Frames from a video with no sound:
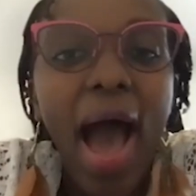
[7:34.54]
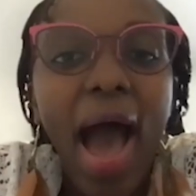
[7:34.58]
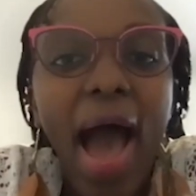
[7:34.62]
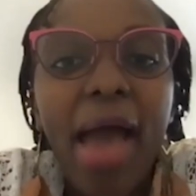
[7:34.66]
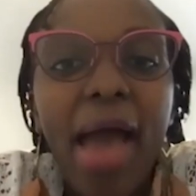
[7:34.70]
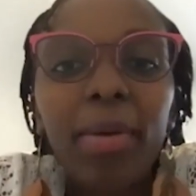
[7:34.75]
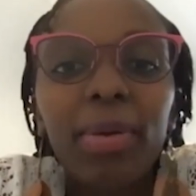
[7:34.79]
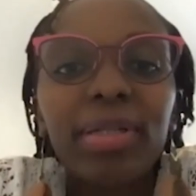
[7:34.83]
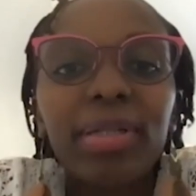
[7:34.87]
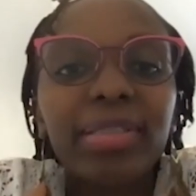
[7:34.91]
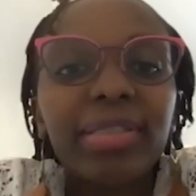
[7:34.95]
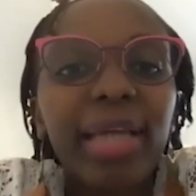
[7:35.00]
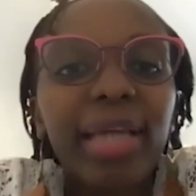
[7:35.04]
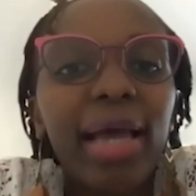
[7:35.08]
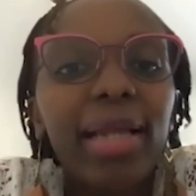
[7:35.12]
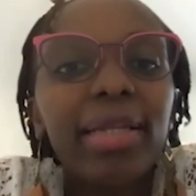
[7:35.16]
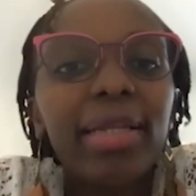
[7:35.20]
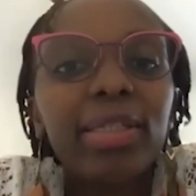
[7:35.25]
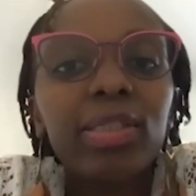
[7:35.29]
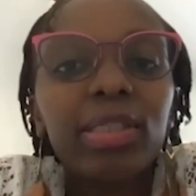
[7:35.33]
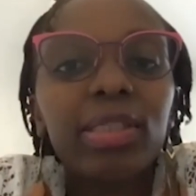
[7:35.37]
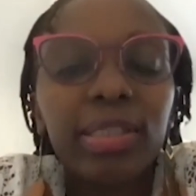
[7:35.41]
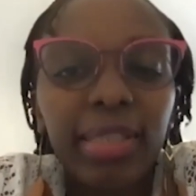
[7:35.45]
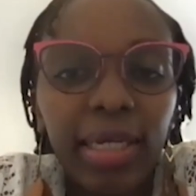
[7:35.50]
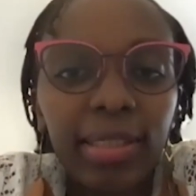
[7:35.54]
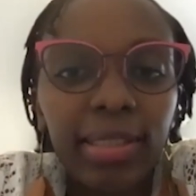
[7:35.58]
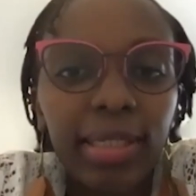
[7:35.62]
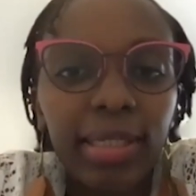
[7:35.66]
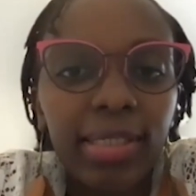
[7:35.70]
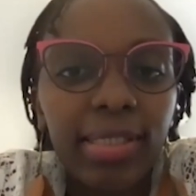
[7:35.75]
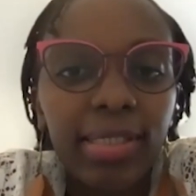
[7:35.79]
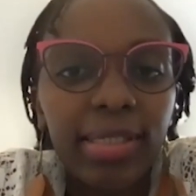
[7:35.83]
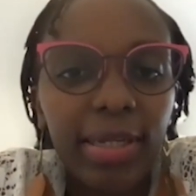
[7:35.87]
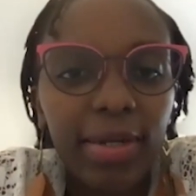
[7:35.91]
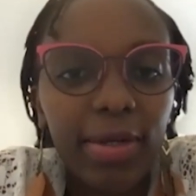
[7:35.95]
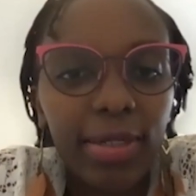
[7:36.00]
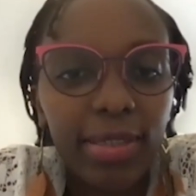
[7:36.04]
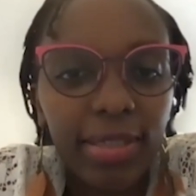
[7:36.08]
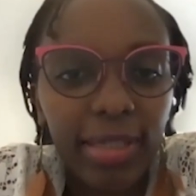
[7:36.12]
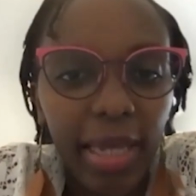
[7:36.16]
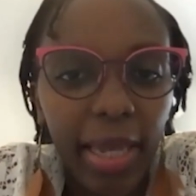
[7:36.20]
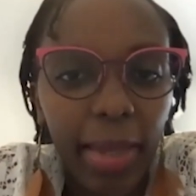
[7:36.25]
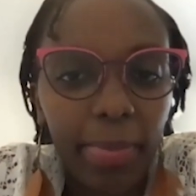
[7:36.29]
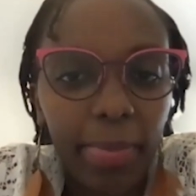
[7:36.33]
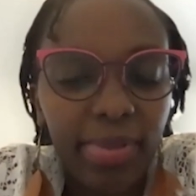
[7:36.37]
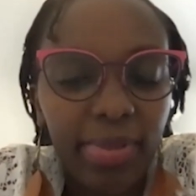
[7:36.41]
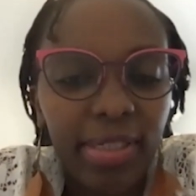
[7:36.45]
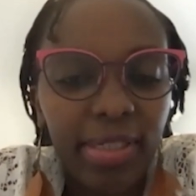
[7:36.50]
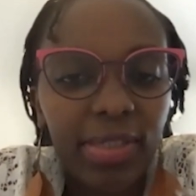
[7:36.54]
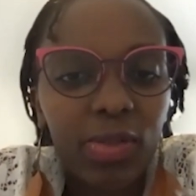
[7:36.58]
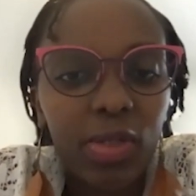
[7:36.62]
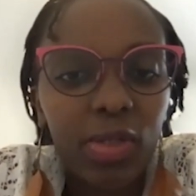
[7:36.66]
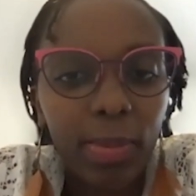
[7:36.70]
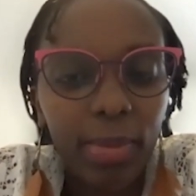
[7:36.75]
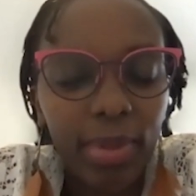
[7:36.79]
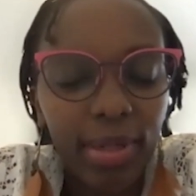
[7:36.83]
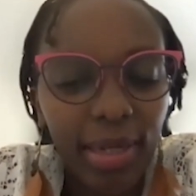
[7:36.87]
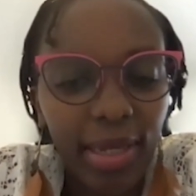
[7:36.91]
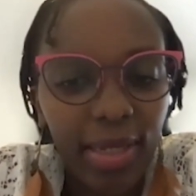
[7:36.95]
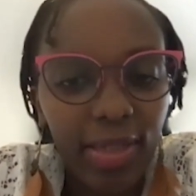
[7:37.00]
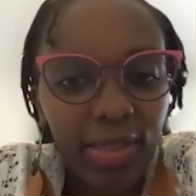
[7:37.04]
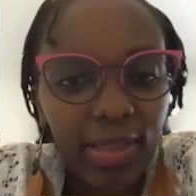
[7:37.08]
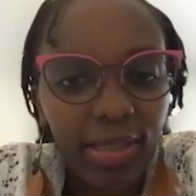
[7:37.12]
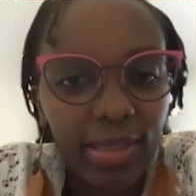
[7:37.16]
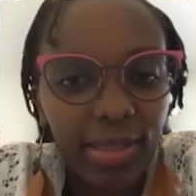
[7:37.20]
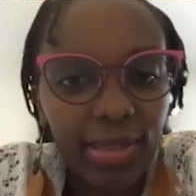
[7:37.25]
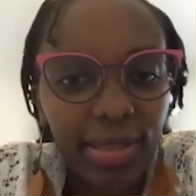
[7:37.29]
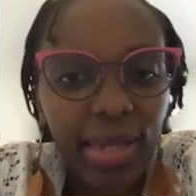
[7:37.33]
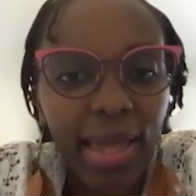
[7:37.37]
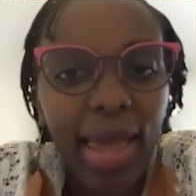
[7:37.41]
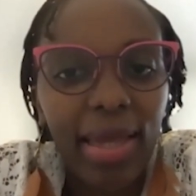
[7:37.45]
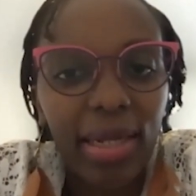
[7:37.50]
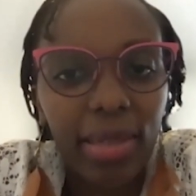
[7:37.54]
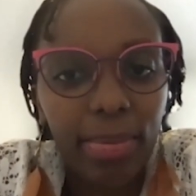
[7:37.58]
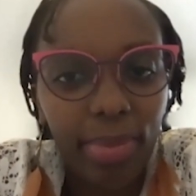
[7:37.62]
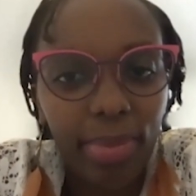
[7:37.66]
I will challenge gender stereotypes, discrimination, and